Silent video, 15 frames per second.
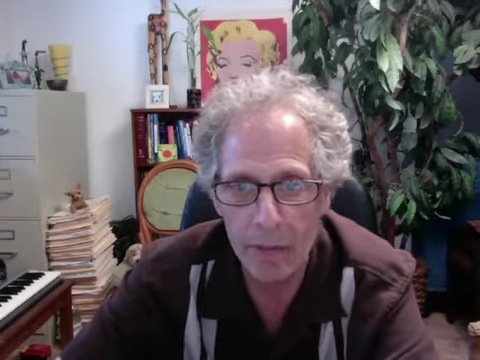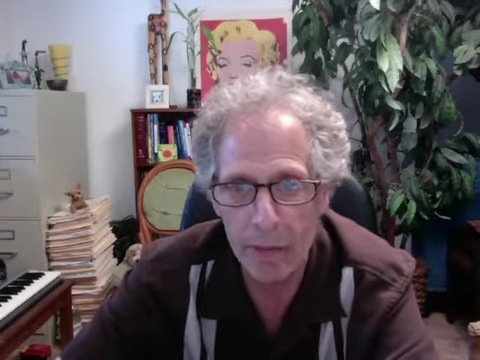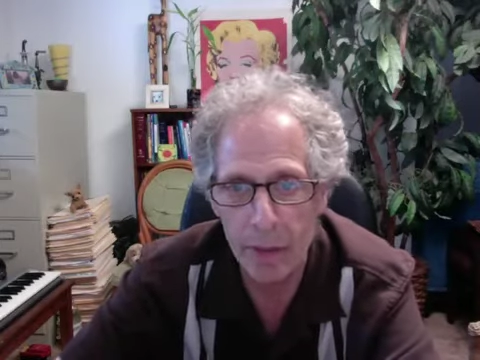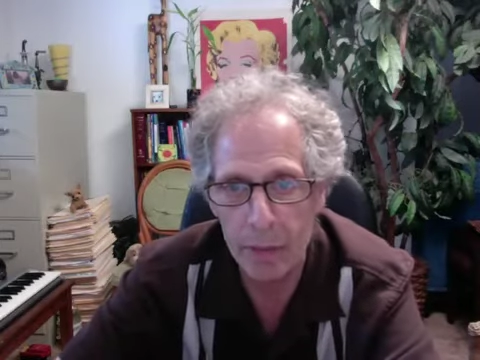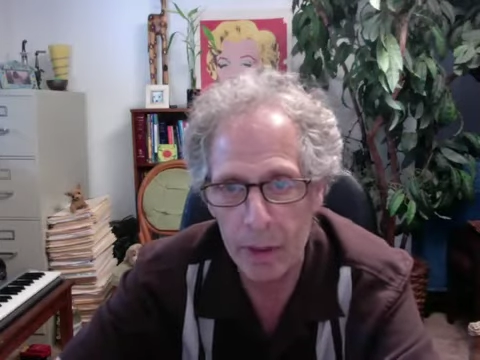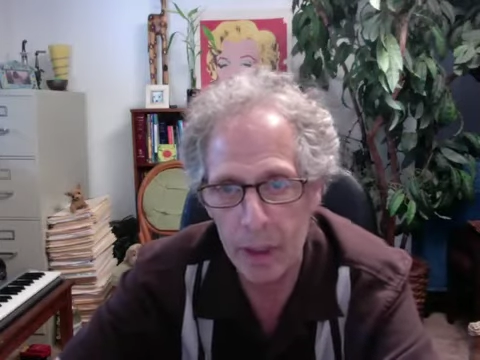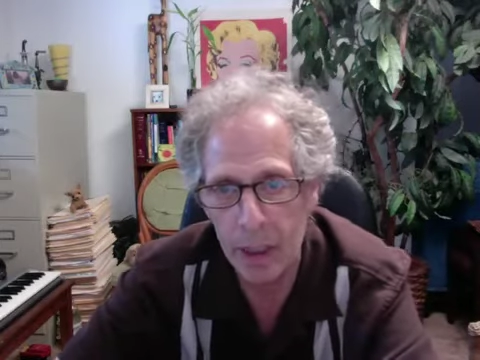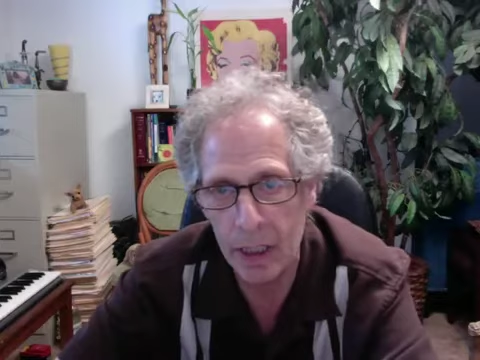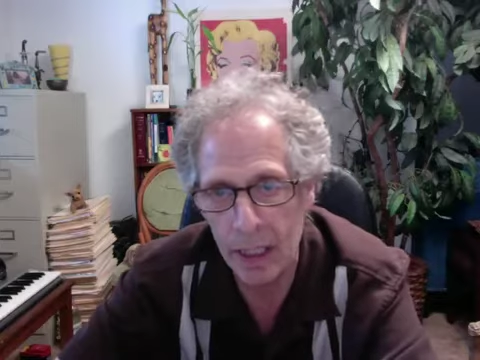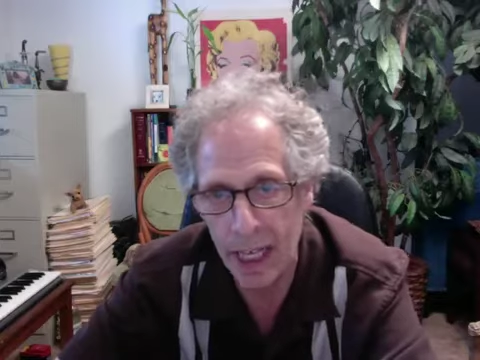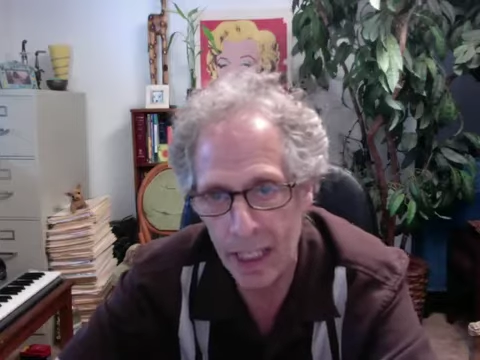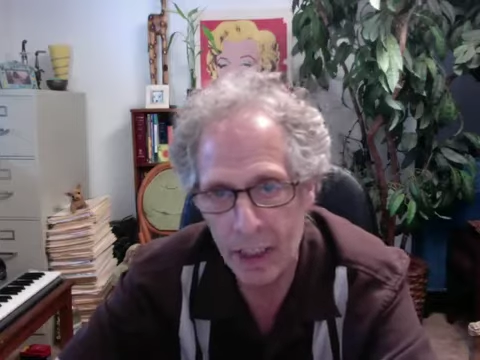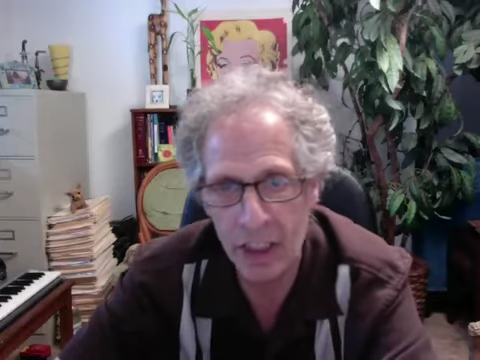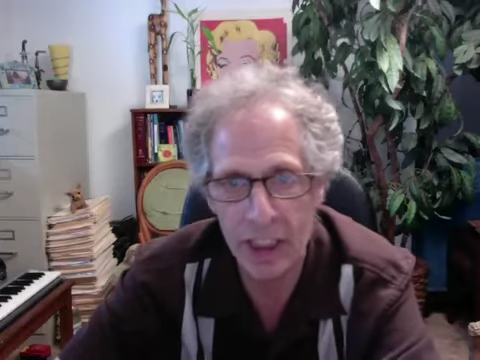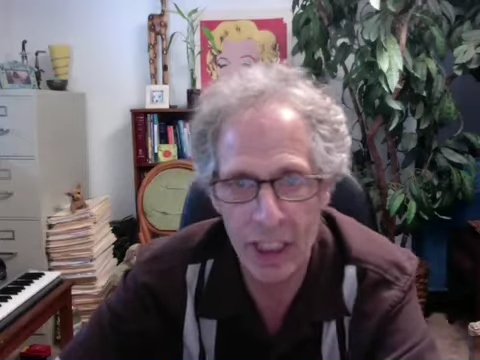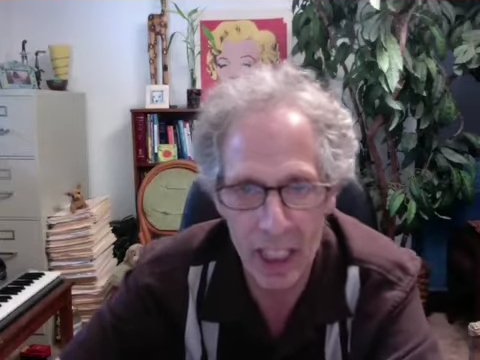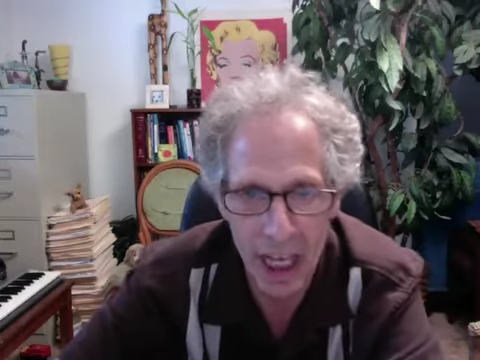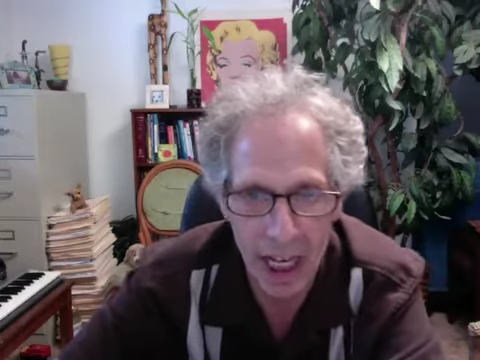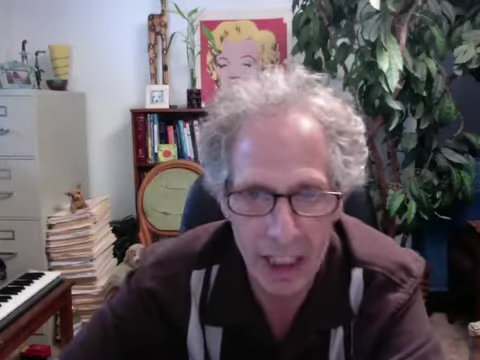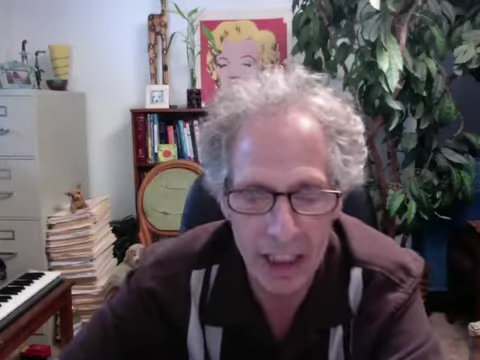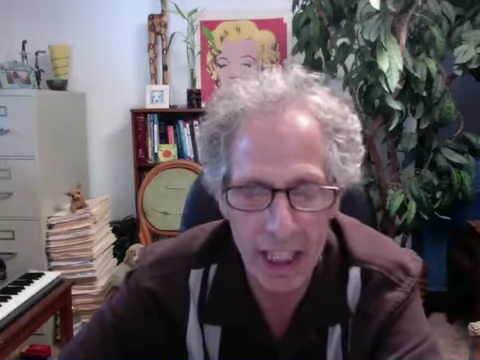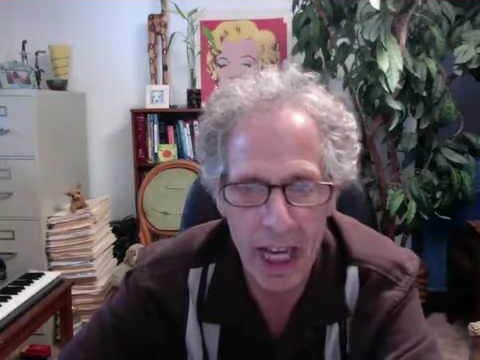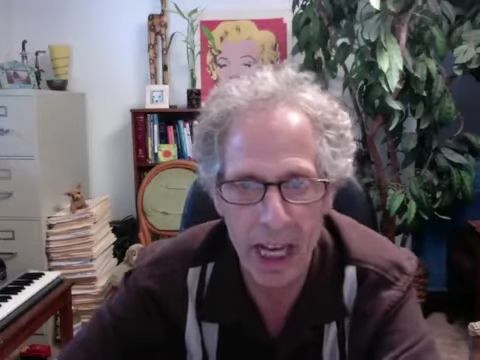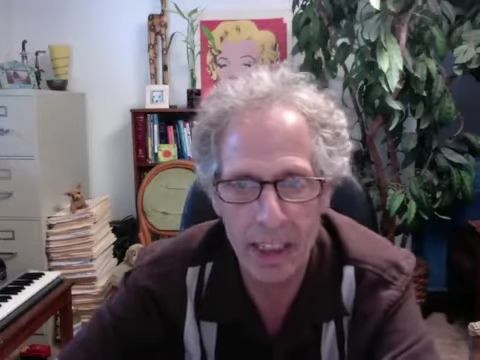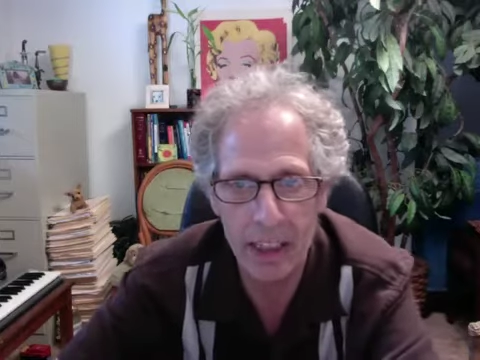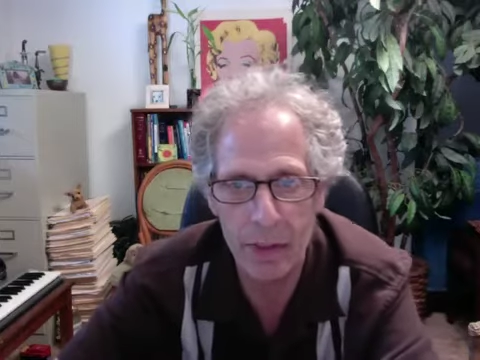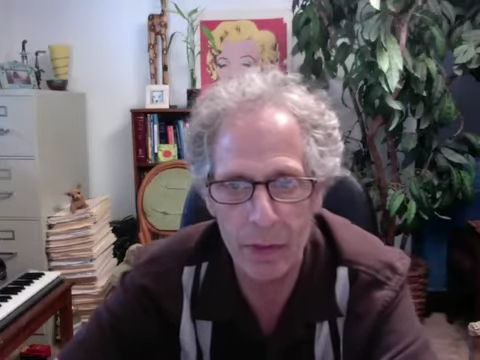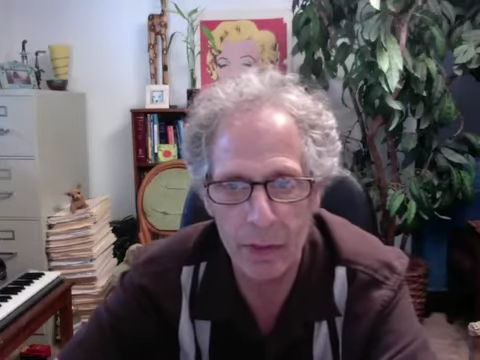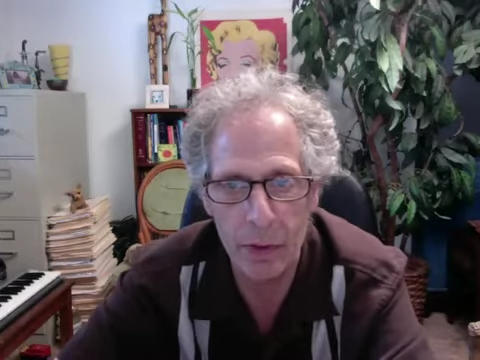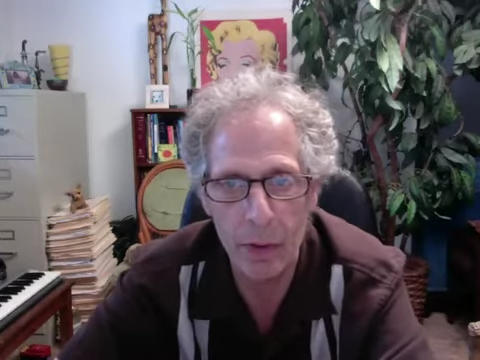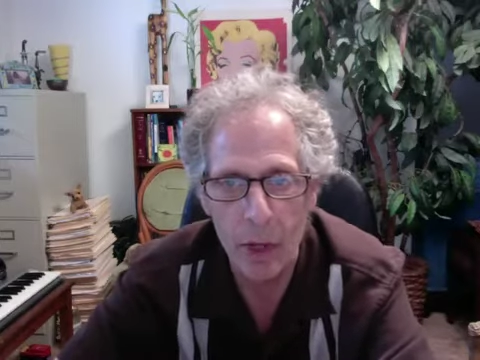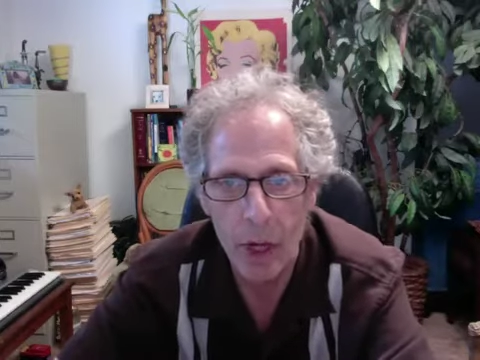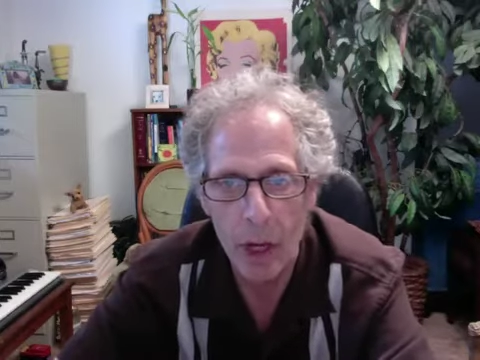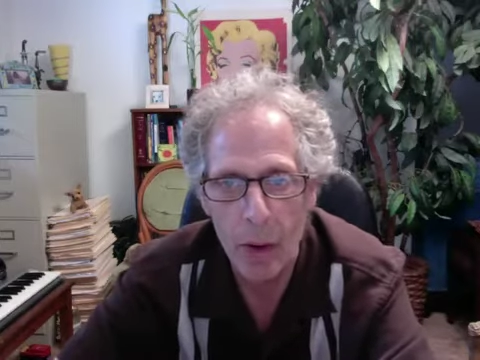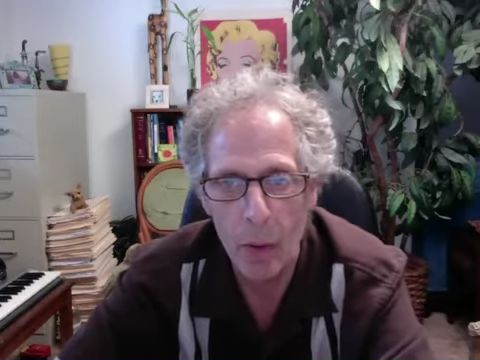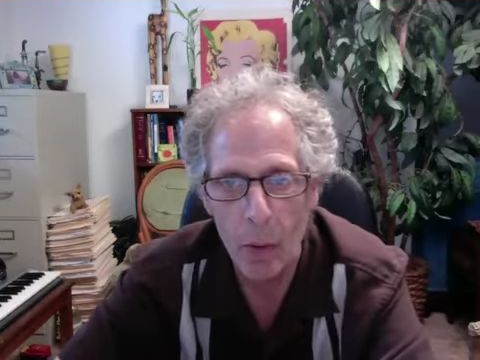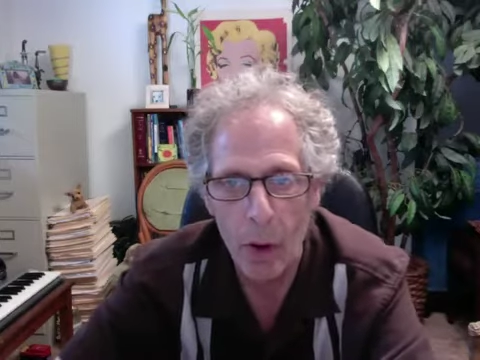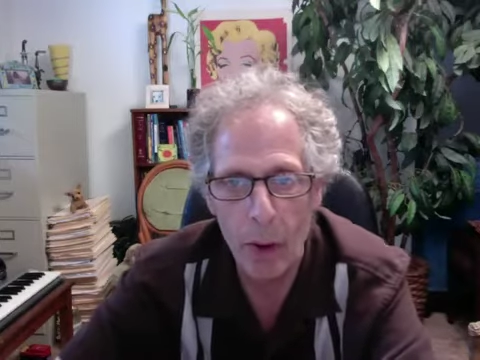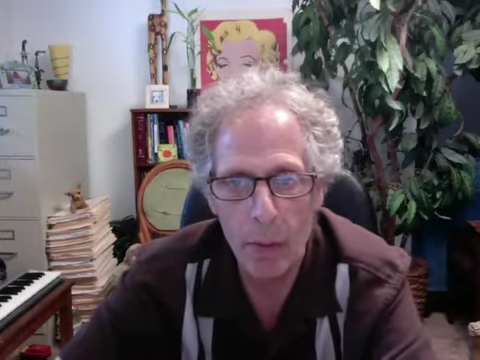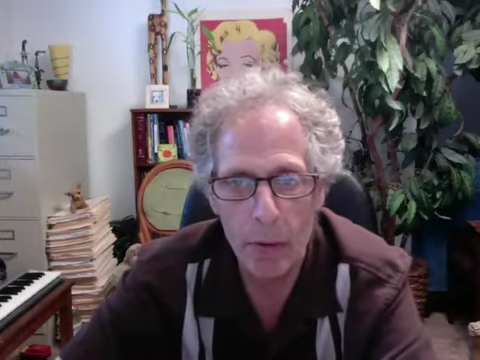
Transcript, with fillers: from glasses to contacts, if you uh,